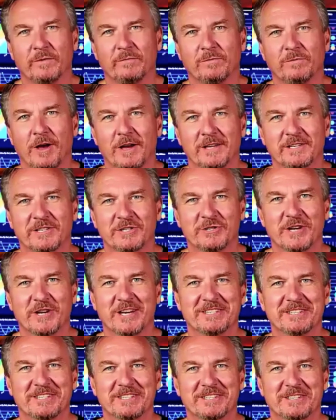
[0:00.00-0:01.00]
lost
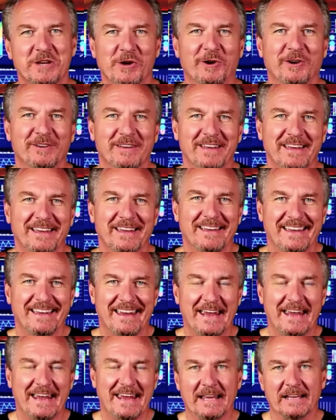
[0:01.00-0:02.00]
Jason here.
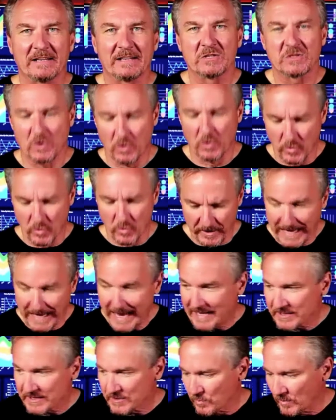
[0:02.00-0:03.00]
And so the
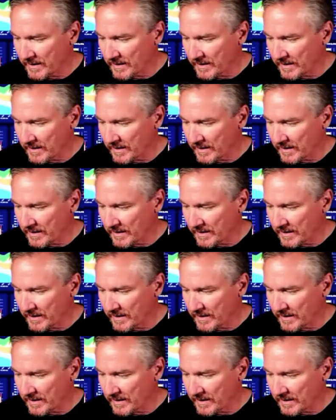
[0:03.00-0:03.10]
last one,